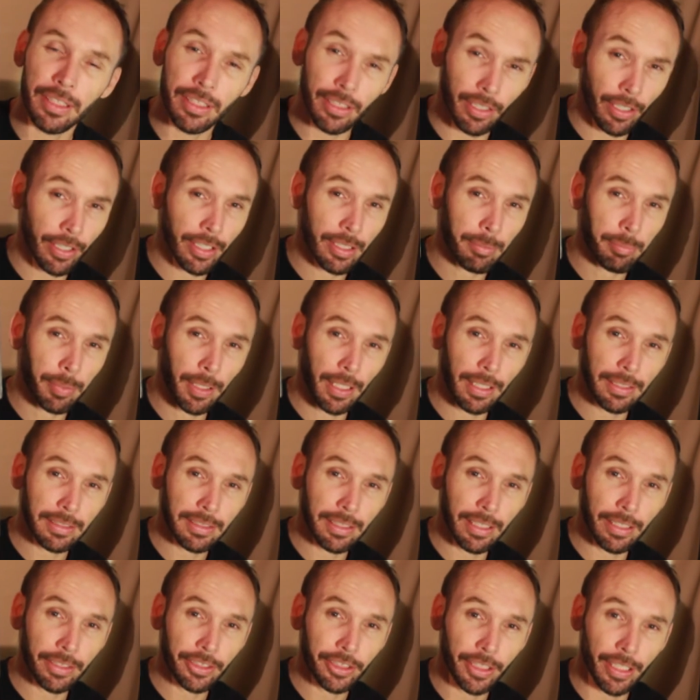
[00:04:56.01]
Sony
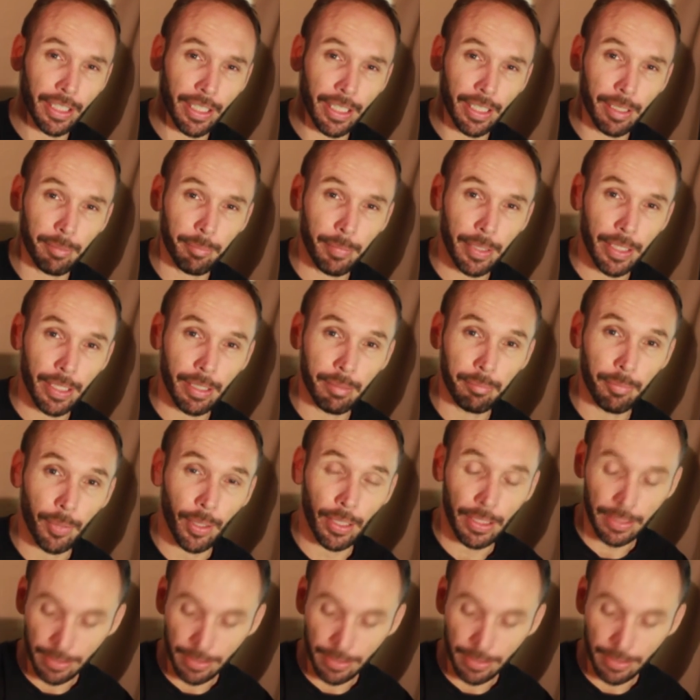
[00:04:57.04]
PlayStation game in my